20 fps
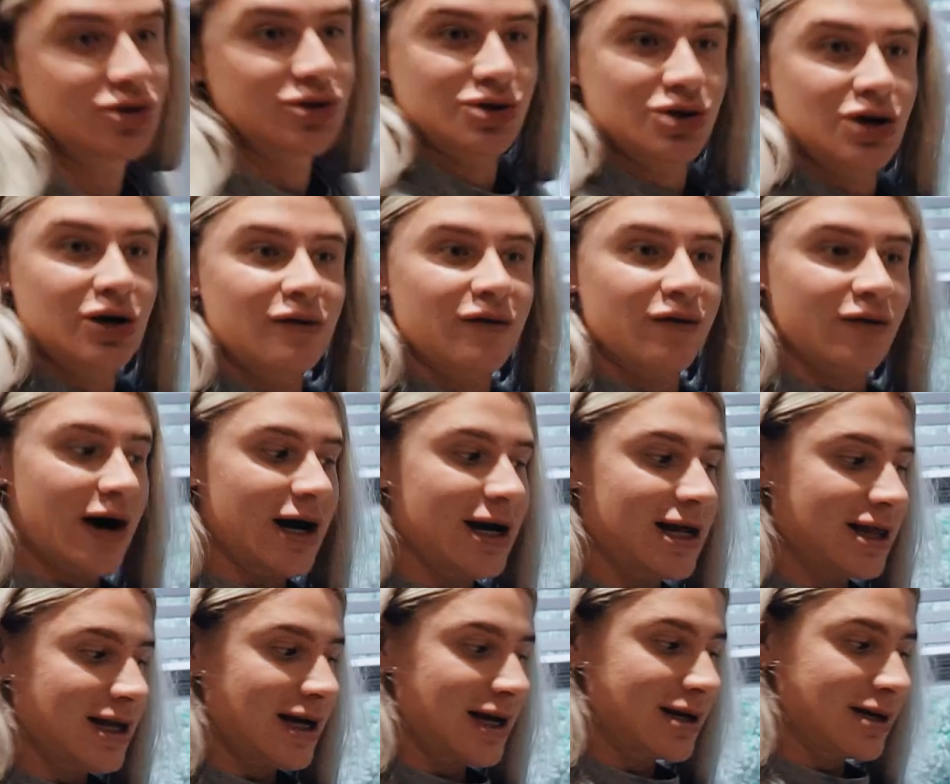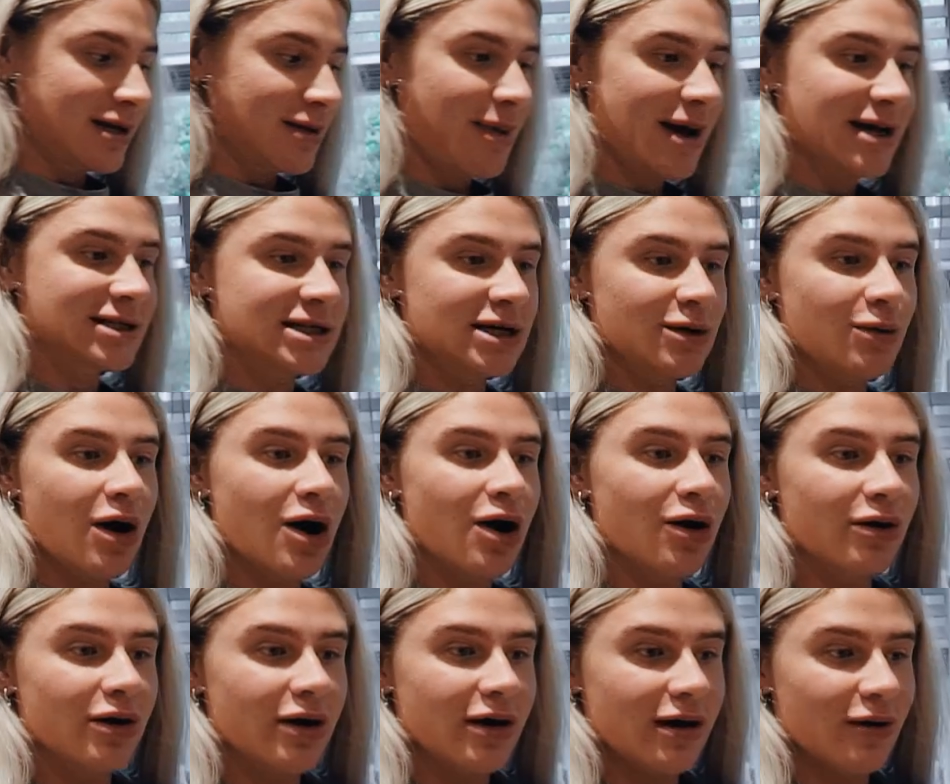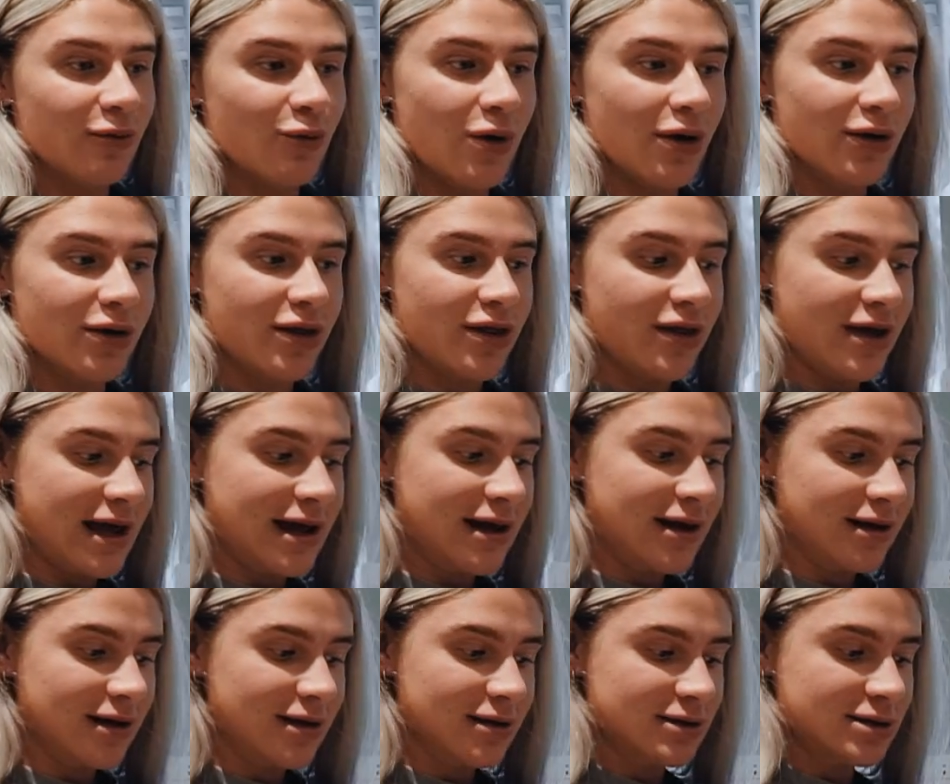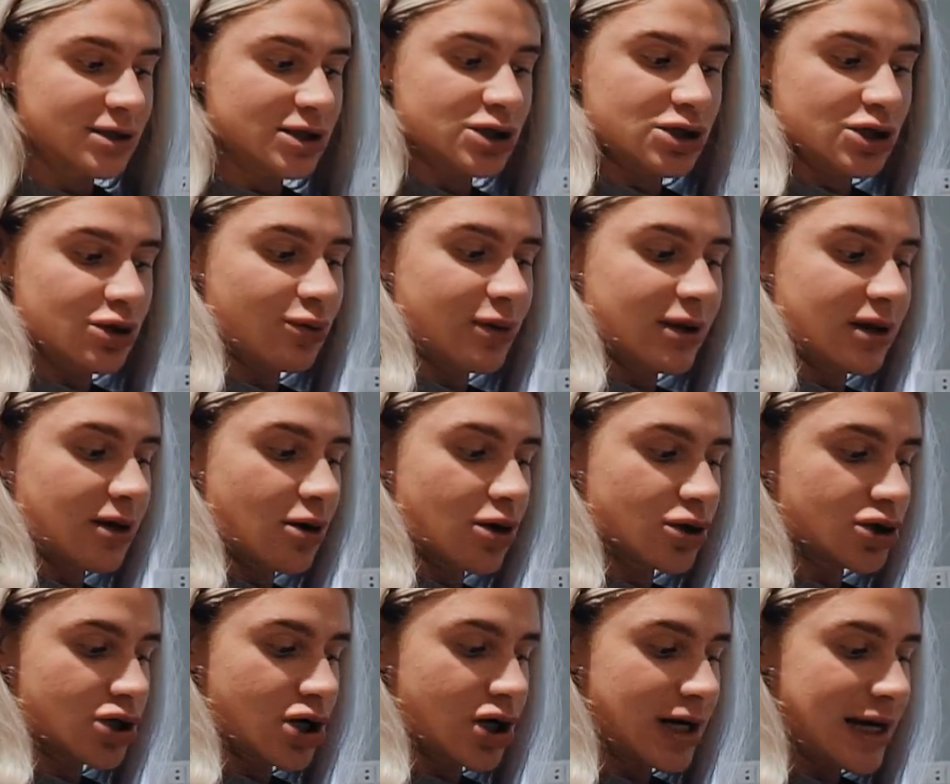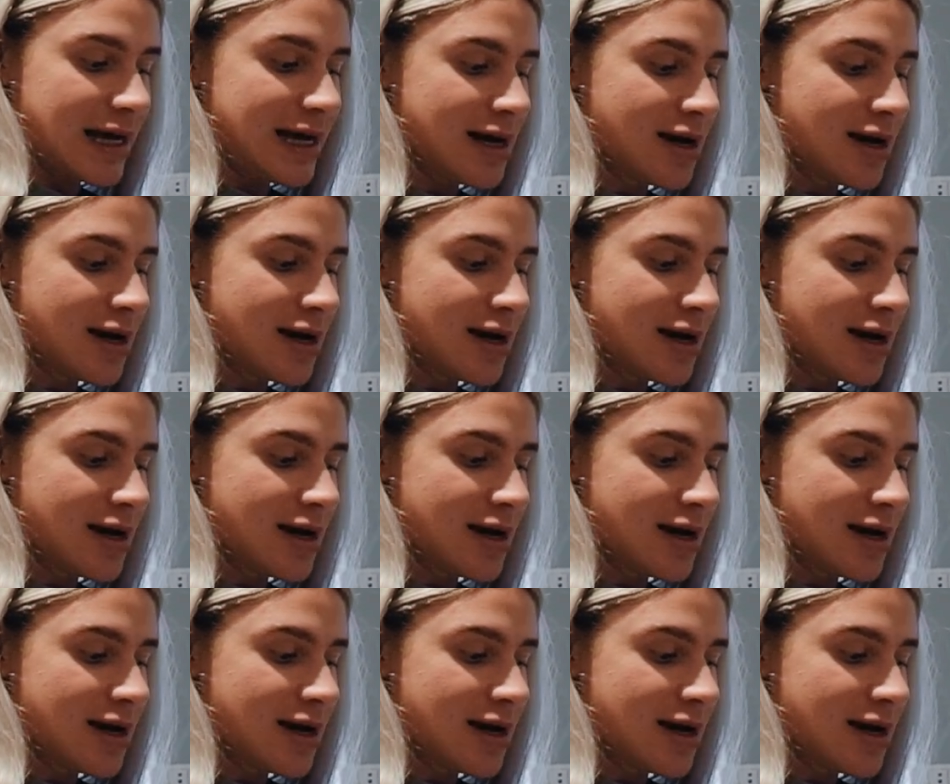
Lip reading: true for anything. The better you are at one thing to do with your journey,